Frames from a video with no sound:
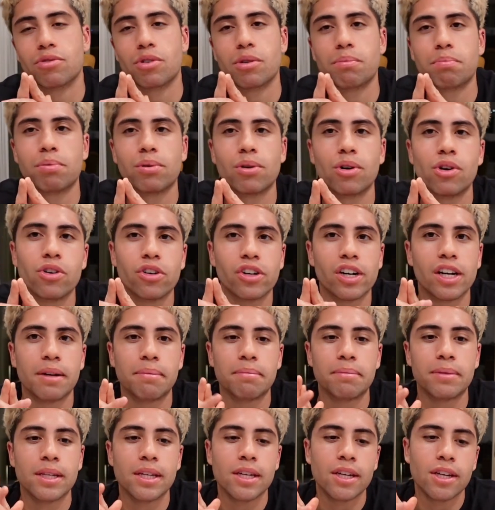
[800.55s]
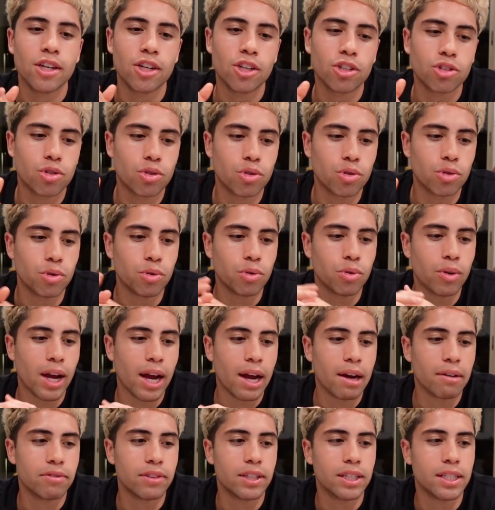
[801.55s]
We're programmed to
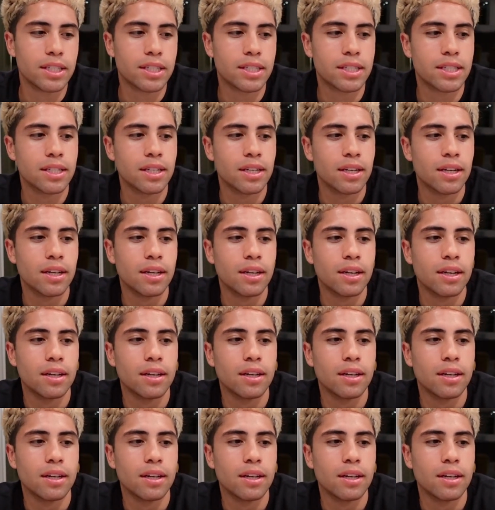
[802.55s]
have this